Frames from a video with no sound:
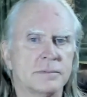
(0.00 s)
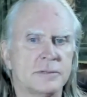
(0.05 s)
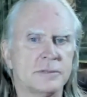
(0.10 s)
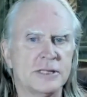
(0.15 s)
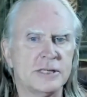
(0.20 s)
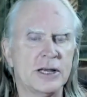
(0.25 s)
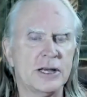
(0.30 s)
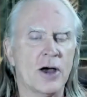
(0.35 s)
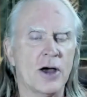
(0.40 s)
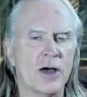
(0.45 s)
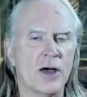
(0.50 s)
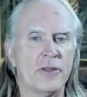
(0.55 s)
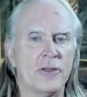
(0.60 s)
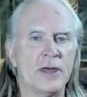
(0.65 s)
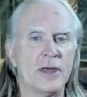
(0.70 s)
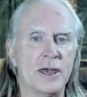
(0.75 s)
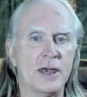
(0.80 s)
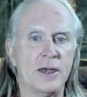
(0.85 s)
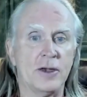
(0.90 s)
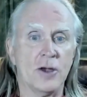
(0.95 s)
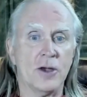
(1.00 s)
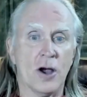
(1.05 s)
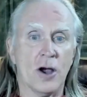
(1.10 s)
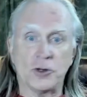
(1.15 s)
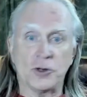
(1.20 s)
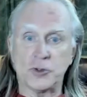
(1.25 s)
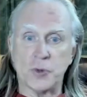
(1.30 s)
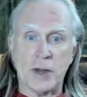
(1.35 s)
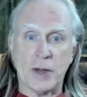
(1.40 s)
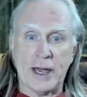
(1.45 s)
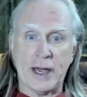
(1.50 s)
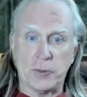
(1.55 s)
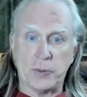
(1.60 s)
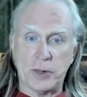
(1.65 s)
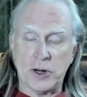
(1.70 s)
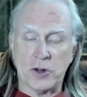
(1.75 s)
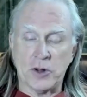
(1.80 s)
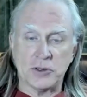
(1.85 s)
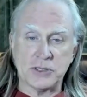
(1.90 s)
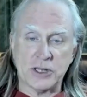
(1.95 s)
sit on the Yang Tran,
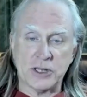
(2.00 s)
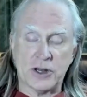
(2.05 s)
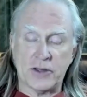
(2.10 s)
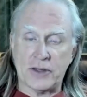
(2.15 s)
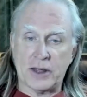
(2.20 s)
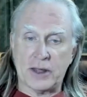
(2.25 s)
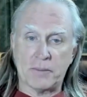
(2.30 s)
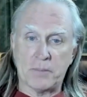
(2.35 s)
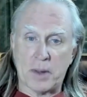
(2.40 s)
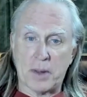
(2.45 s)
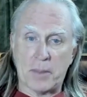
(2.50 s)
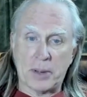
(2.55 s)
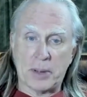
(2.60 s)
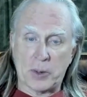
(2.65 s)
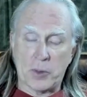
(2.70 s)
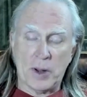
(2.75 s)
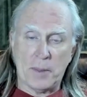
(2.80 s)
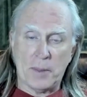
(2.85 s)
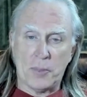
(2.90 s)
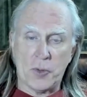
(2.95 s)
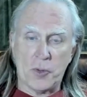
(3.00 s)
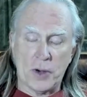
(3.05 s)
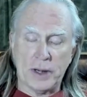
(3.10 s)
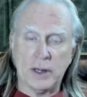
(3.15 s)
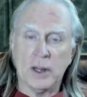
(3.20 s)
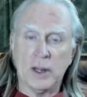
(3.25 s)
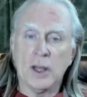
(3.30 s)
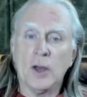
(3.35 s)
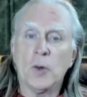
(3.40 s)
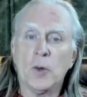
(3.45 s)
we don't sit on the bubbling Well point